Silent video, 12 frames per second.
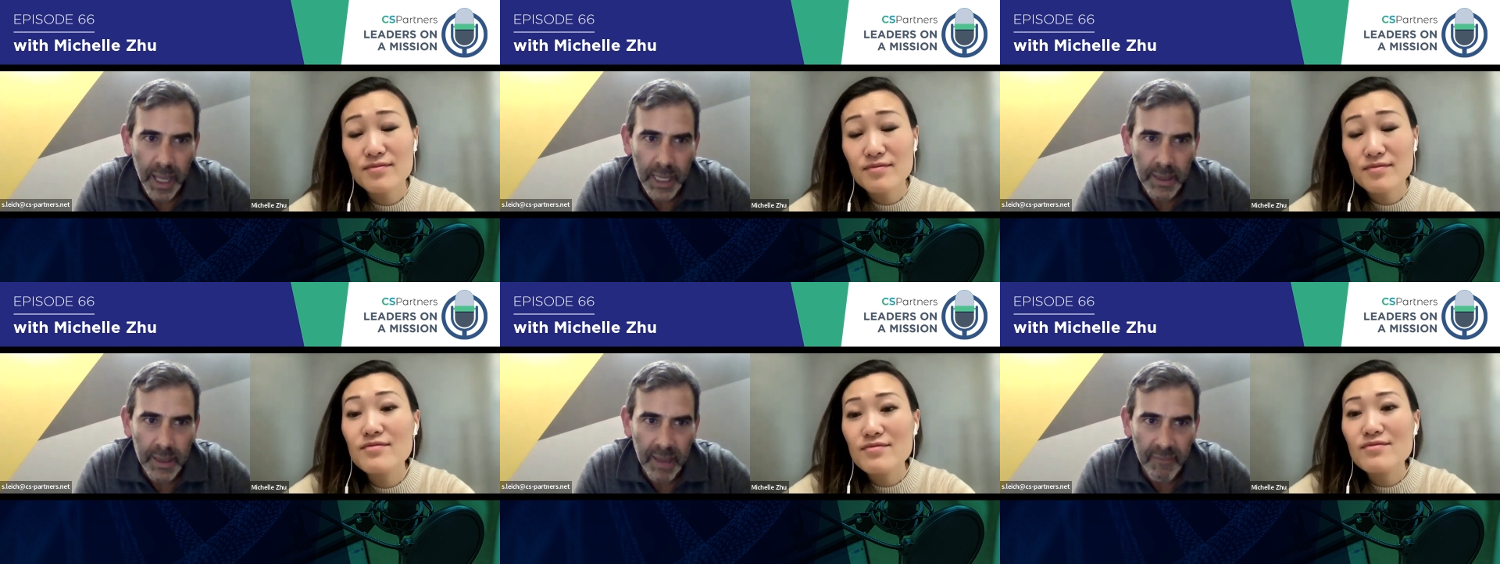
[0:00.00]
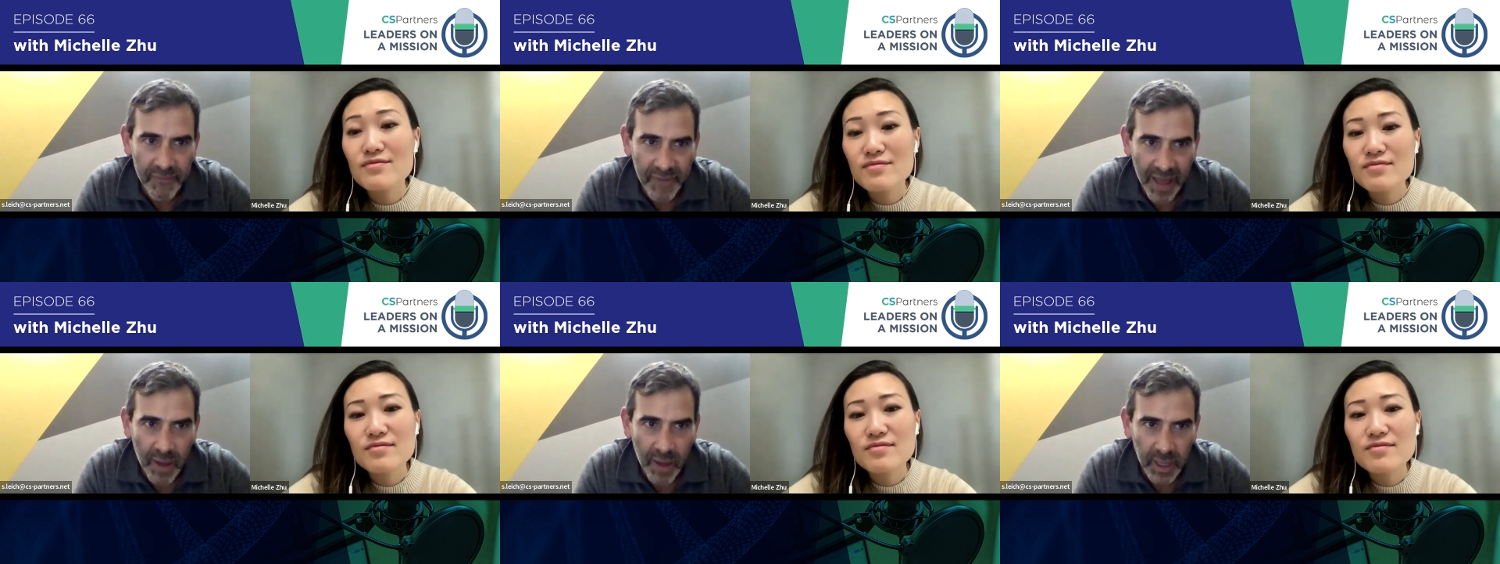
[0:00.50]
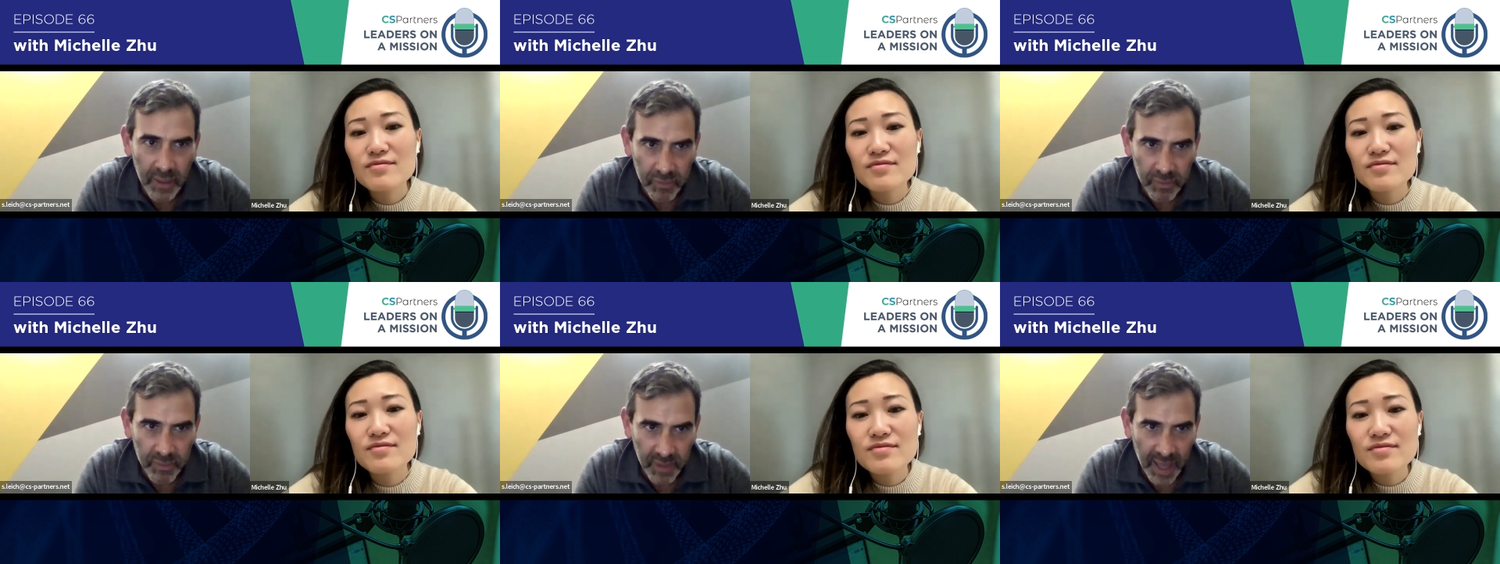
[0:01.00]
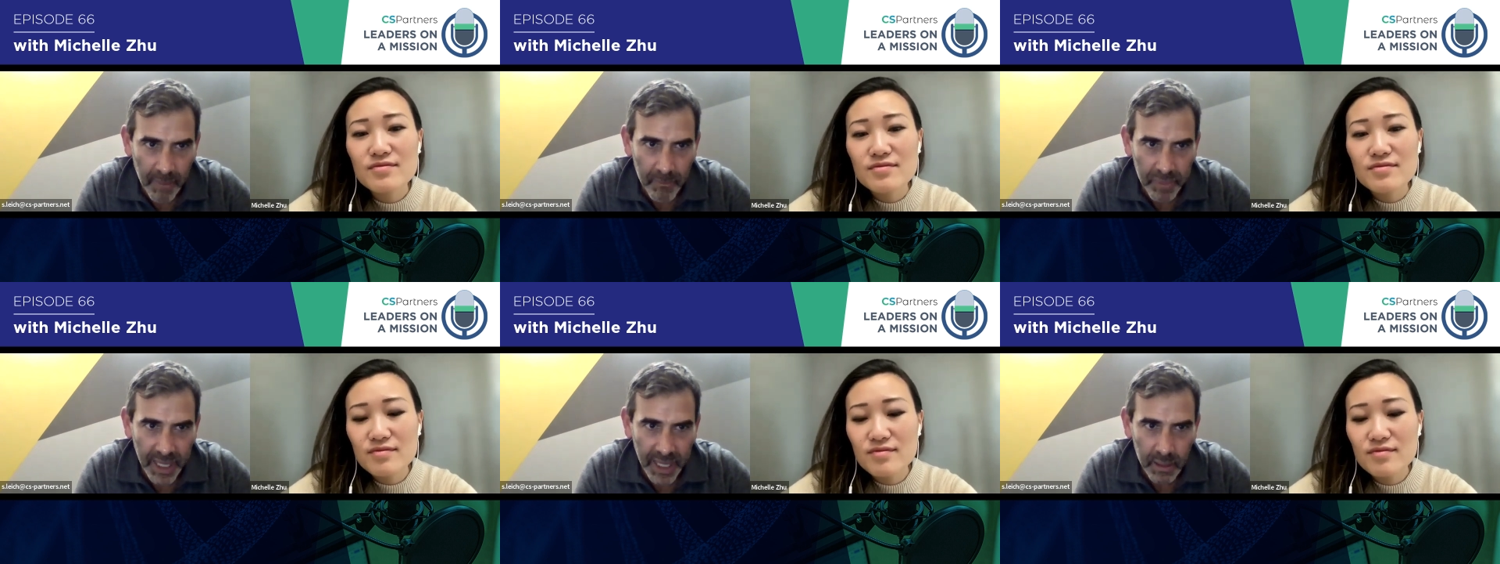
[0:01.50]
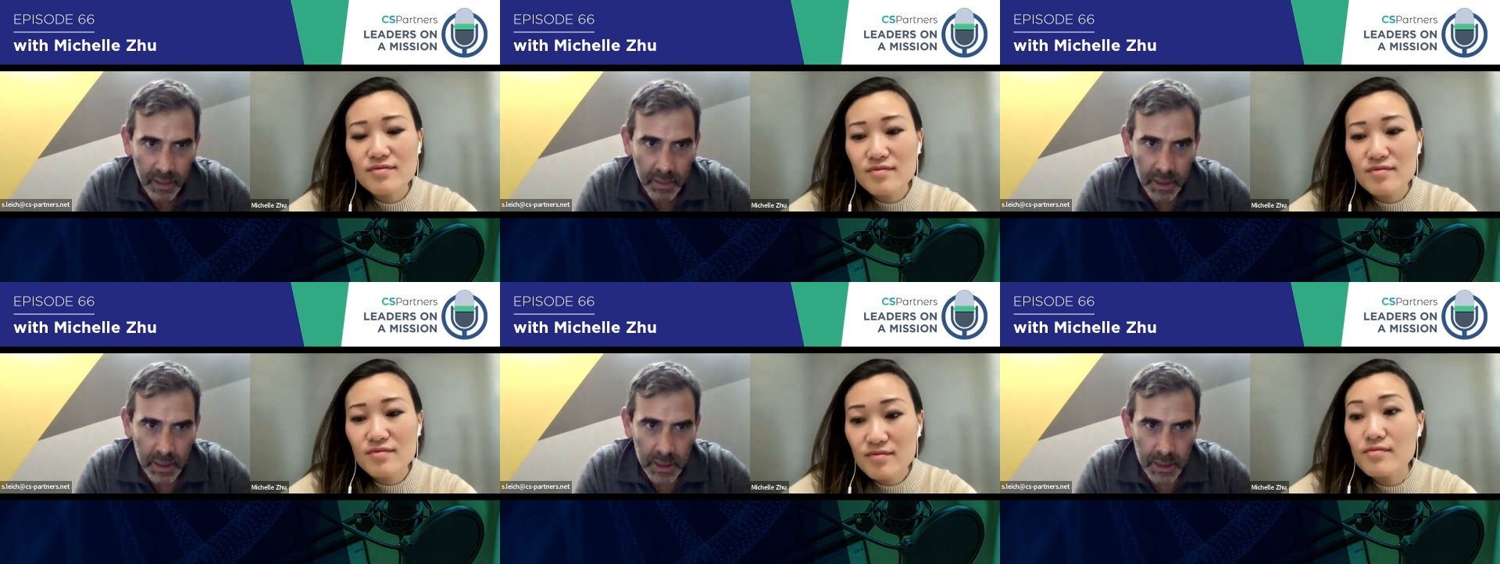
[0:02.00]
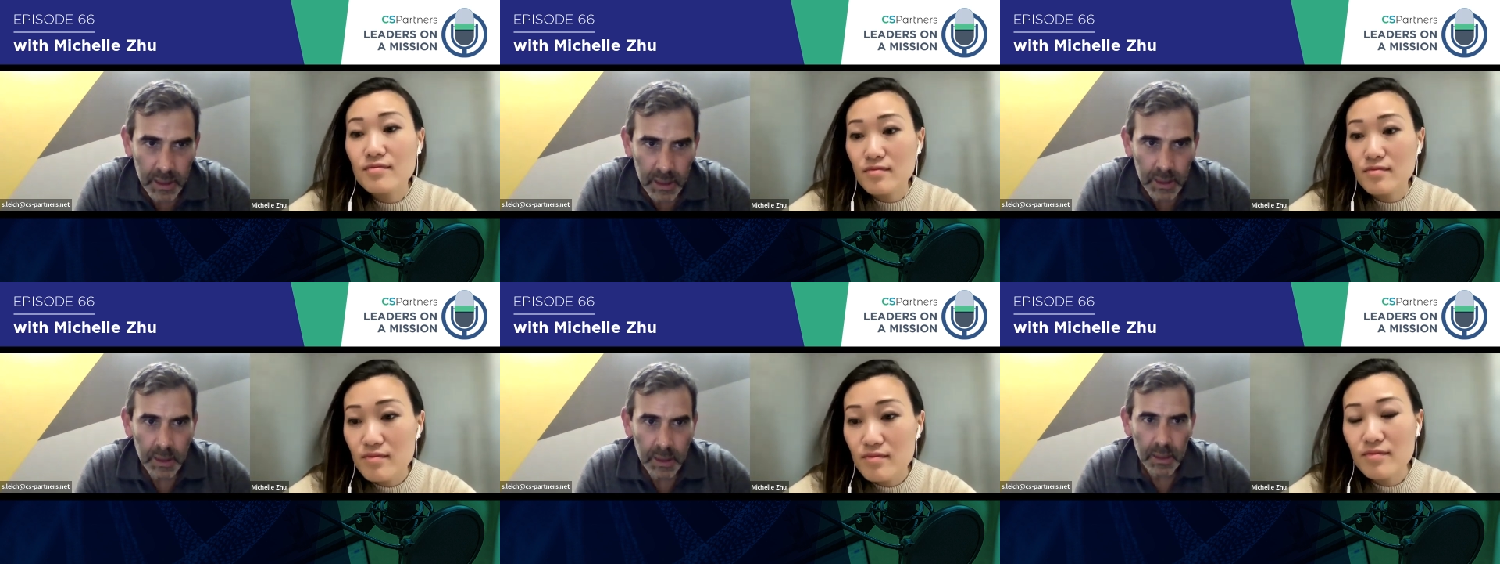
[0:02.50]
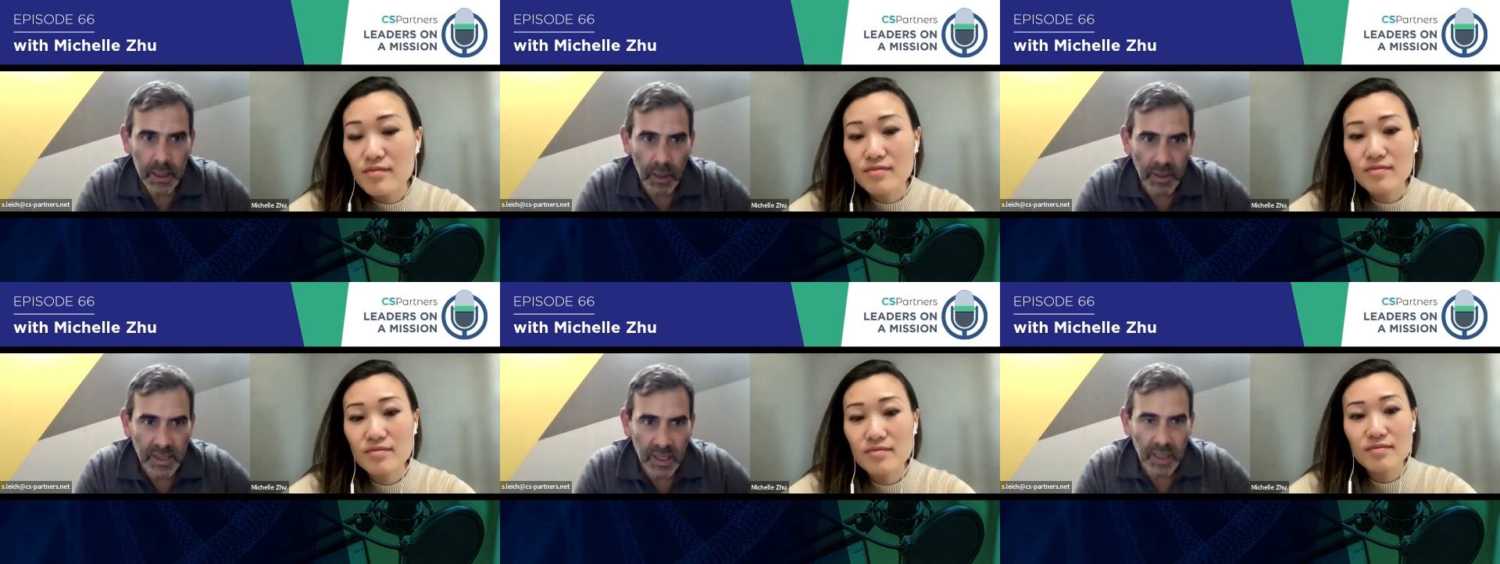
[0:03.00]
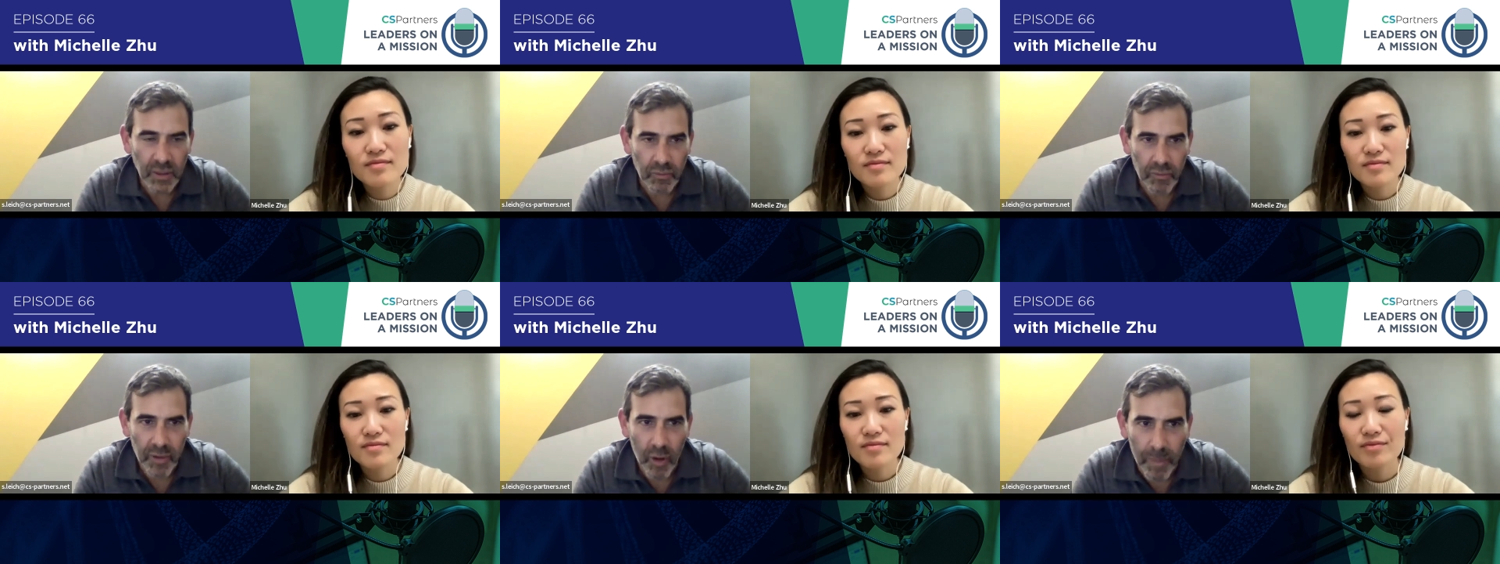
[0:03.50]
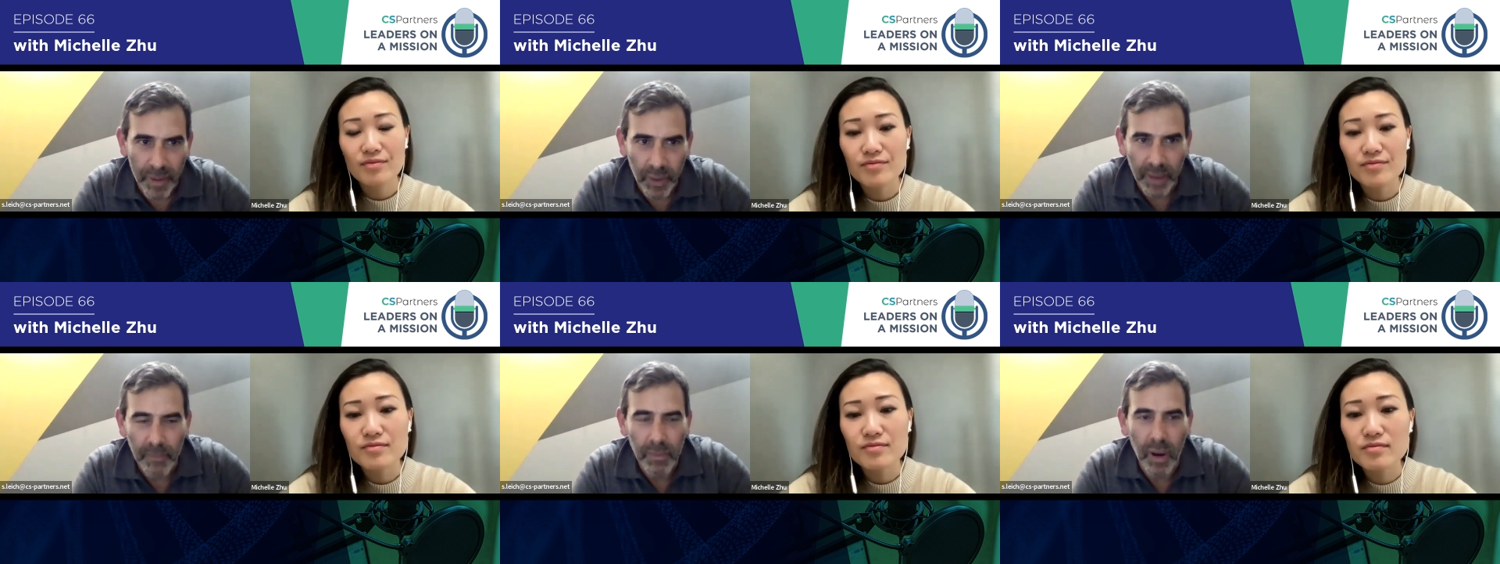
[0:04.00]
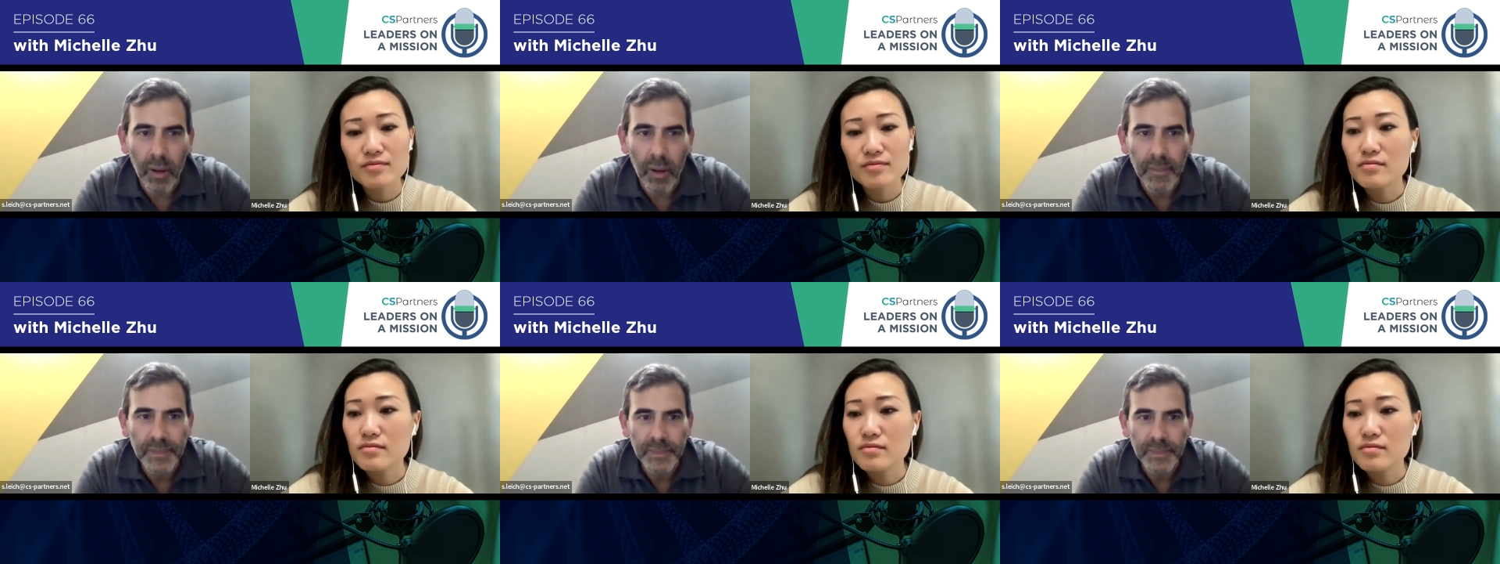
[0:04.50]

Speaker 1: In in founding the company and you know as a, as a real building block.